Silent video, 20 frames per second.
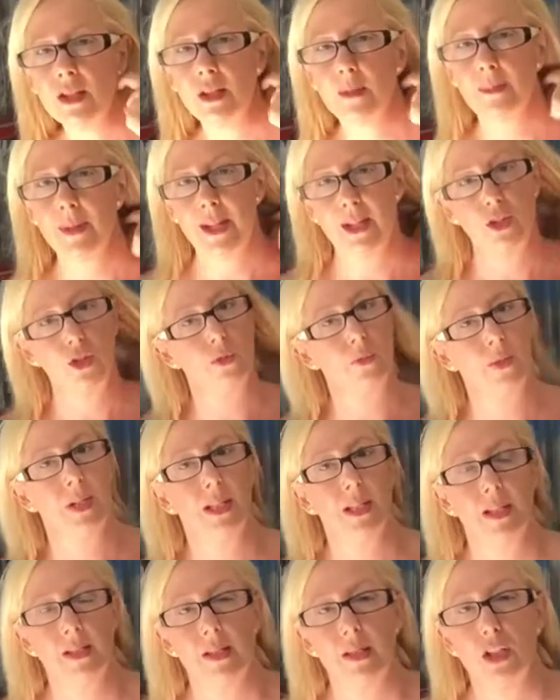to your bench
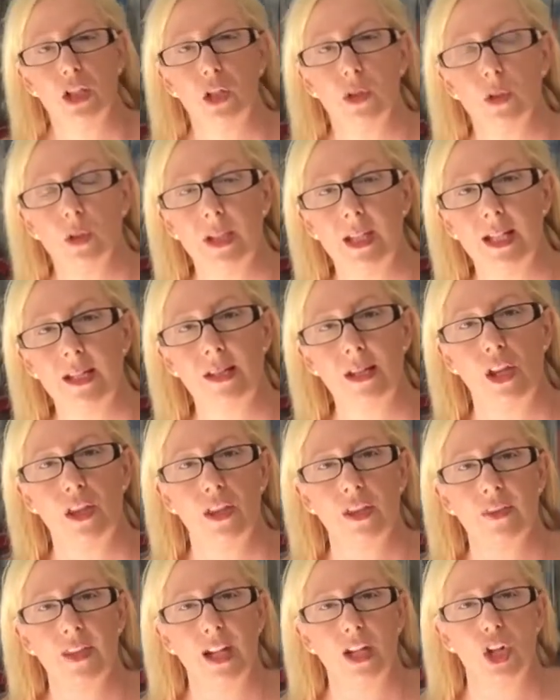really securely so
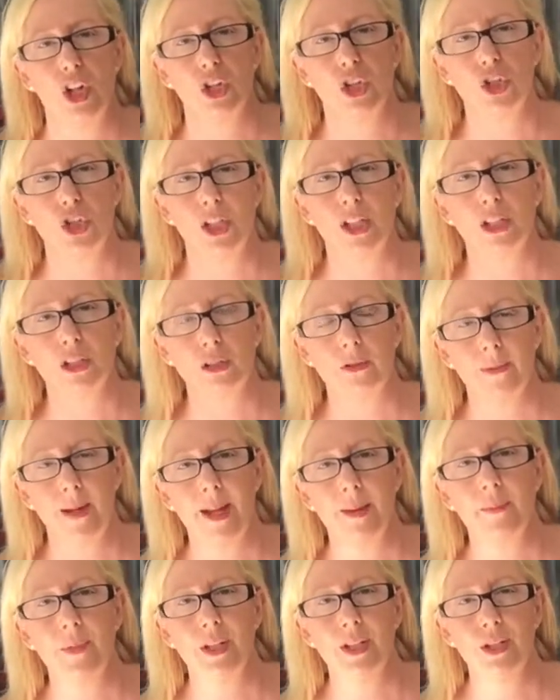that they don't jiggle
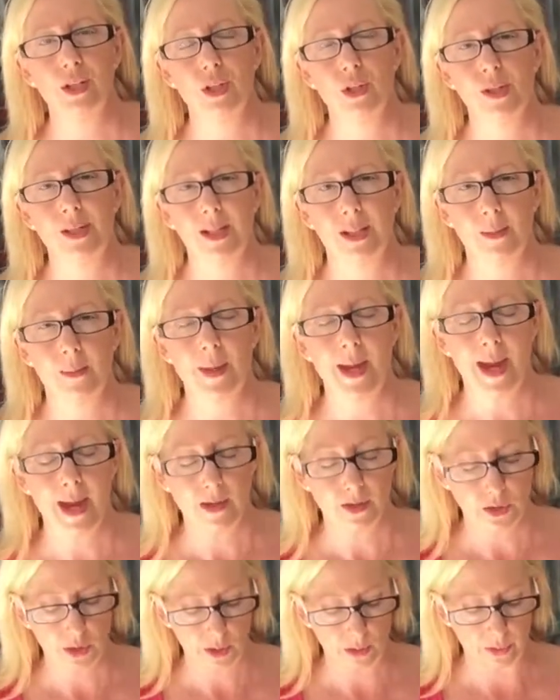around when you're using a
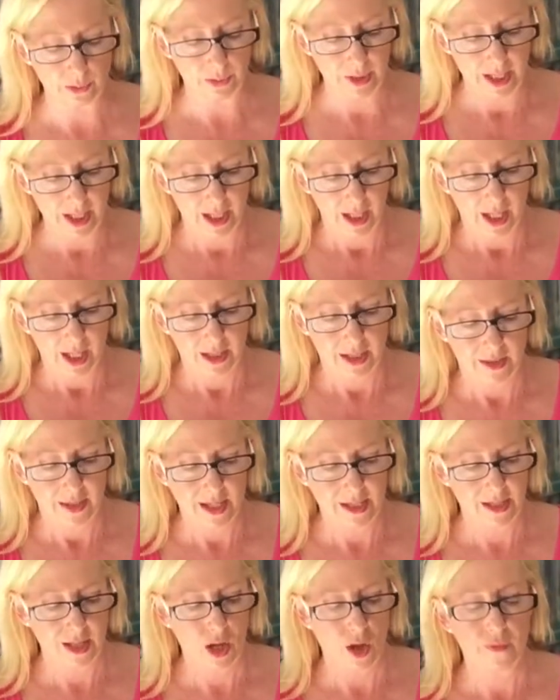power tool. Now
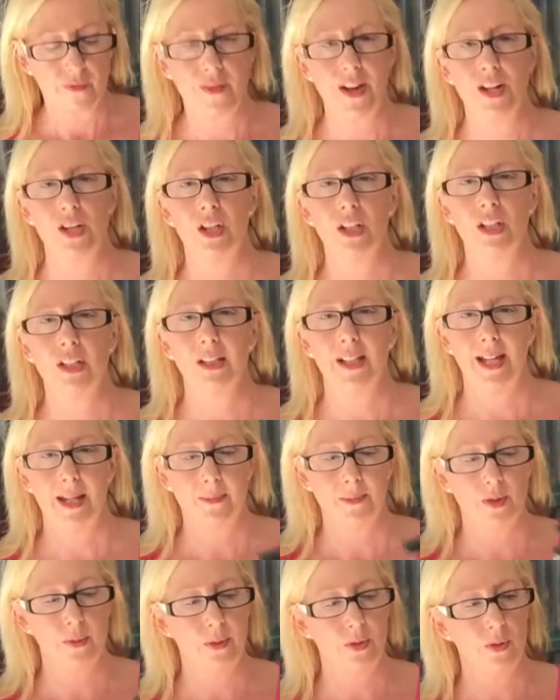these are the old-fashioned
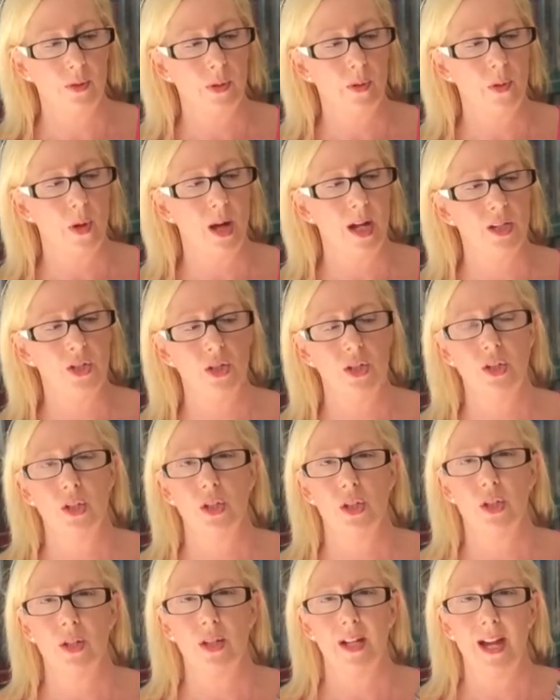clamps, which required you
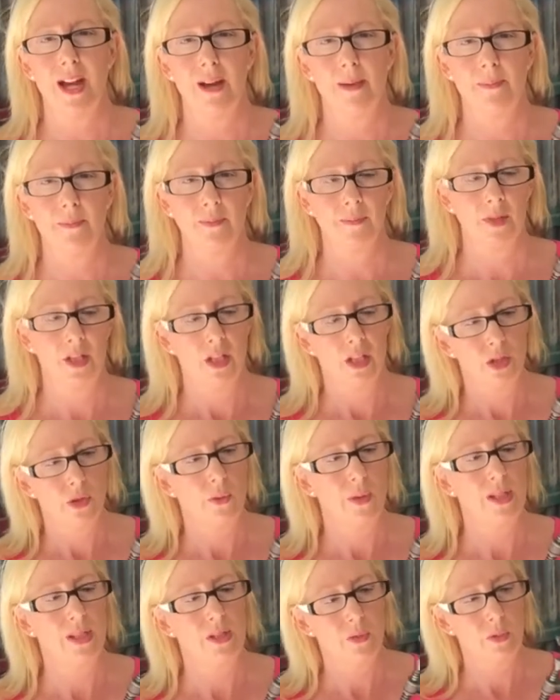to
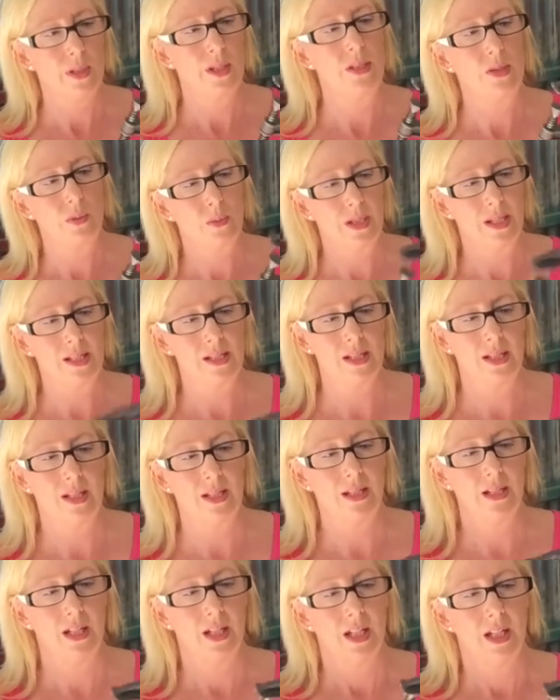twist, twist,
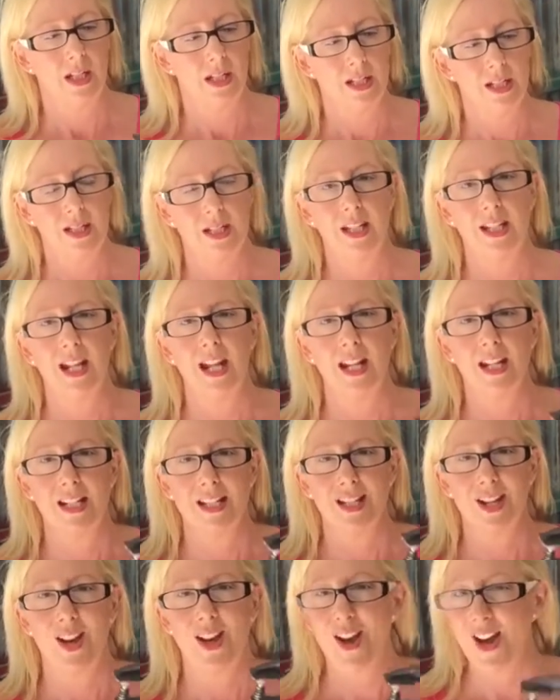twist to get
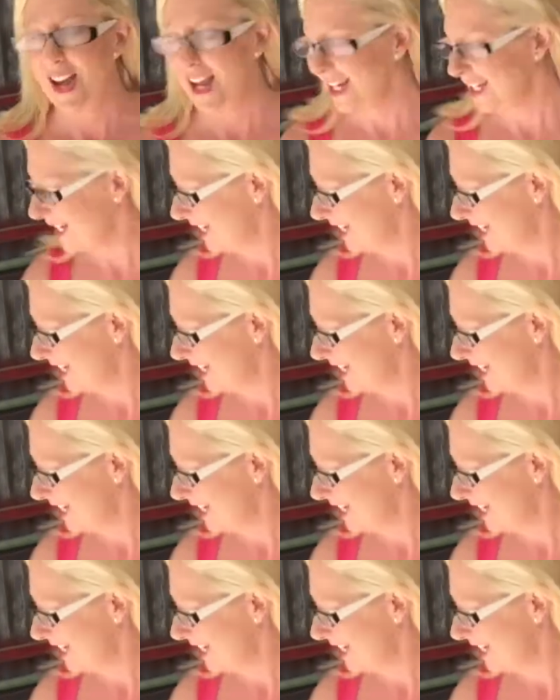it tight,